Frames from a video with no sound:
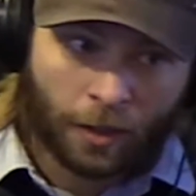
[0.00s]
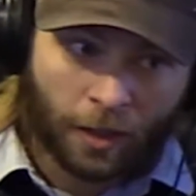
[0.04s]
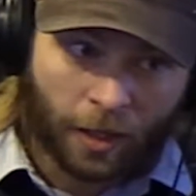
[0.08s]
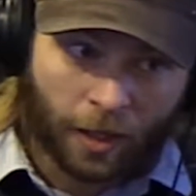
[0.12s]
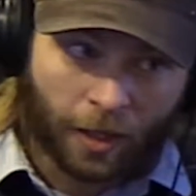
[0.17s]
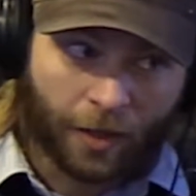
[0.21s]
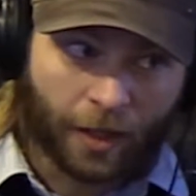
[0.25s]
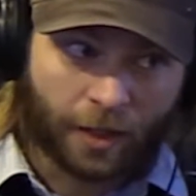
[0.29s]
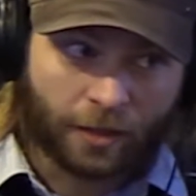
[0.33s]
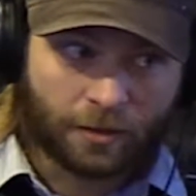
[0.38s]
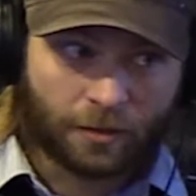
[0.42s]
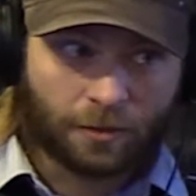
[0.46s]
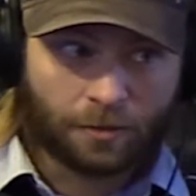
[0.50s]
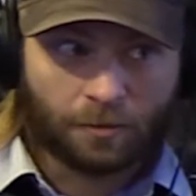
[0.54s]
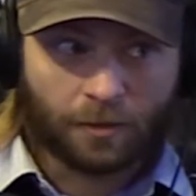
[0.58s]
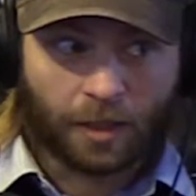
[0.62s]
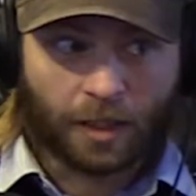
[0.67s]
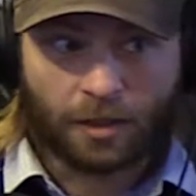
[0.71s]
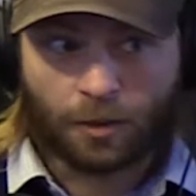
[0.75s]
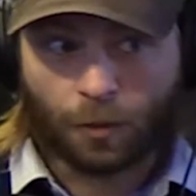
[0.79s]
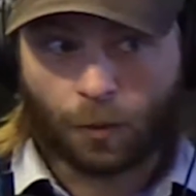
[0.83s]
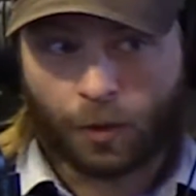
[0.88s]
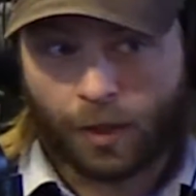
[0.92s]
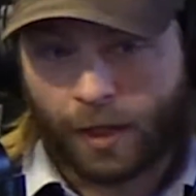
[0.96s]
And
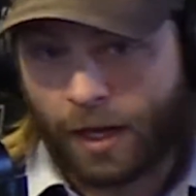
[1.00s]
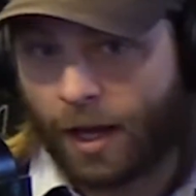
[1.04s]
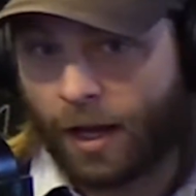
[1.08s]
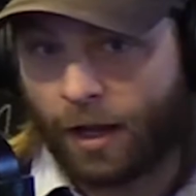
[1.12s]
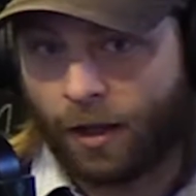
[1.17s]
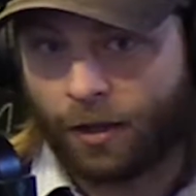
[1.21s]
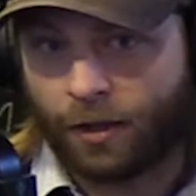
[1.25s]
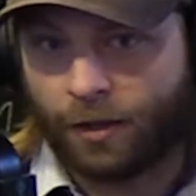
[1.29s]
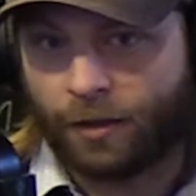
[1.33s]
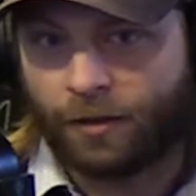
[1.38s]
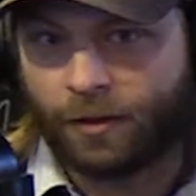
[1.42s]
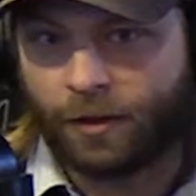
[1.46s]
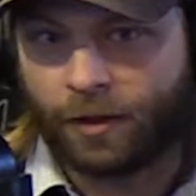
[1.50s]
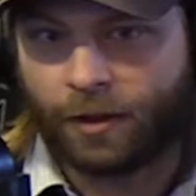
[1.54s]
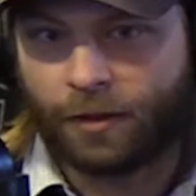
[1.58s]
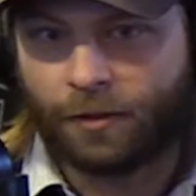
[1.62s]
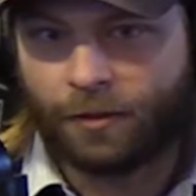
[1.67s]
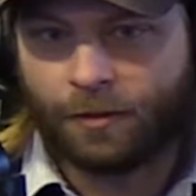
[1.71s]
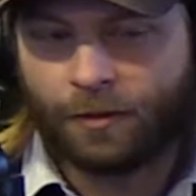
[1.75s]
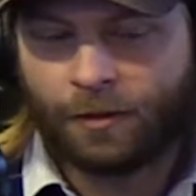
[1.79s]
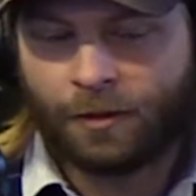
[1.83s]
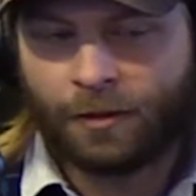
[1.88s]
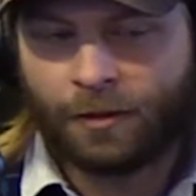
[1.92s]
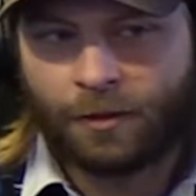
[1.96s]
that's a reality that,
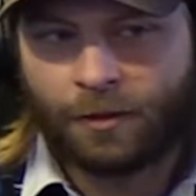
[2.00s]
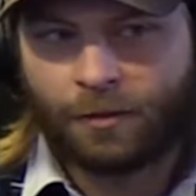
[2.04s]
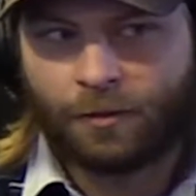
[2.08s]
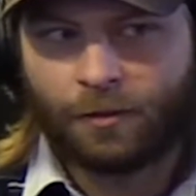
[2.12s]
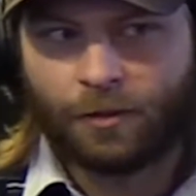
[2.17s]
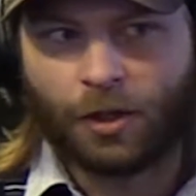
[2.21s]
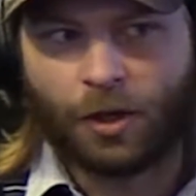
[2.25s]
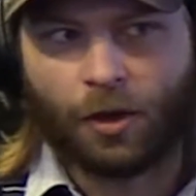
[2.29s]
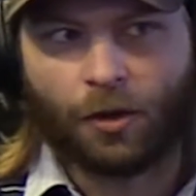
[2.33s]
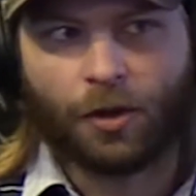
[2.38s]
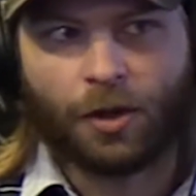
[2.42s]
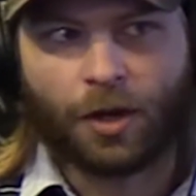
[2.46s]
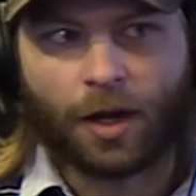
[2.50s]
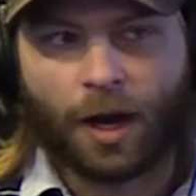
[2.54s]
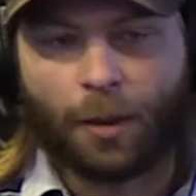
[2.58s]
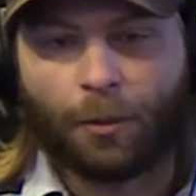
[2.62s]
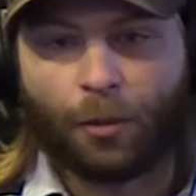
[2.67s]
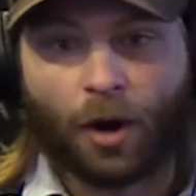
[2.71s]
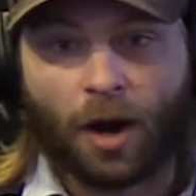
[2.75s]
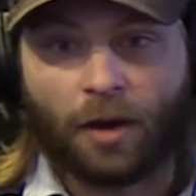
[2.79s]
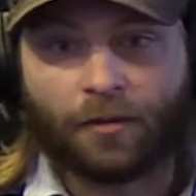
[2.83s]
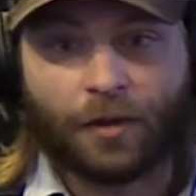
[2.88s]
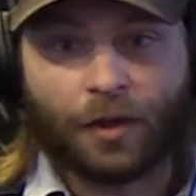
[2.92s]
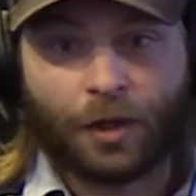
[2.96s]
you know, the
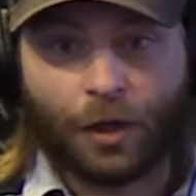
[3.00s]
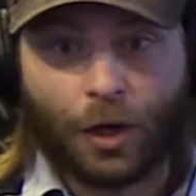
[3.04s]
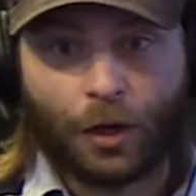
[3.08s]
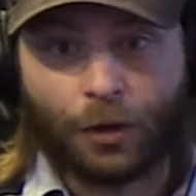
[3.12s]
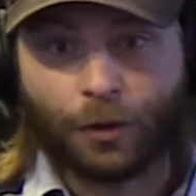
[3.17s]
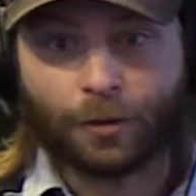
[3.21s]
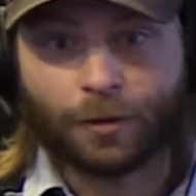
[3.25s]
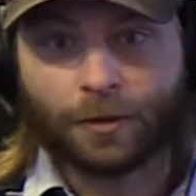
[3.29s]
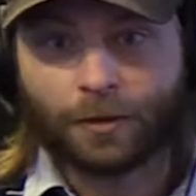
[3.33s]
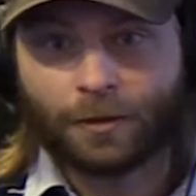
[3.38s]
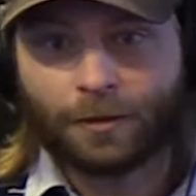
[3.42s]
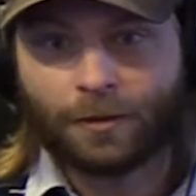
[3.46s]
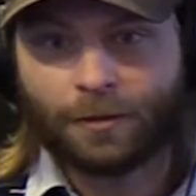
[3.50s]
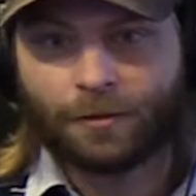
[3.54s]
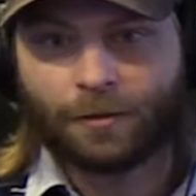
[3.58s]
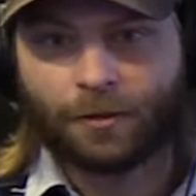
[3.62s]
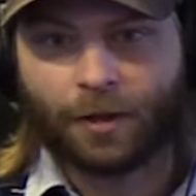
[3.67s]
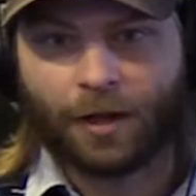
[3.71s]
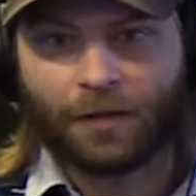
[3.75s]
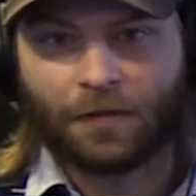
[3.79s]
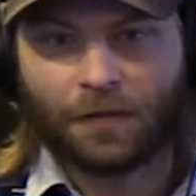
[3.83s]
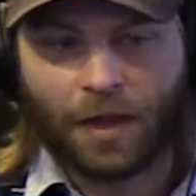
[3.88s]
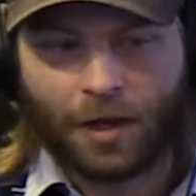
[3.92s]
nonprofit knows, right?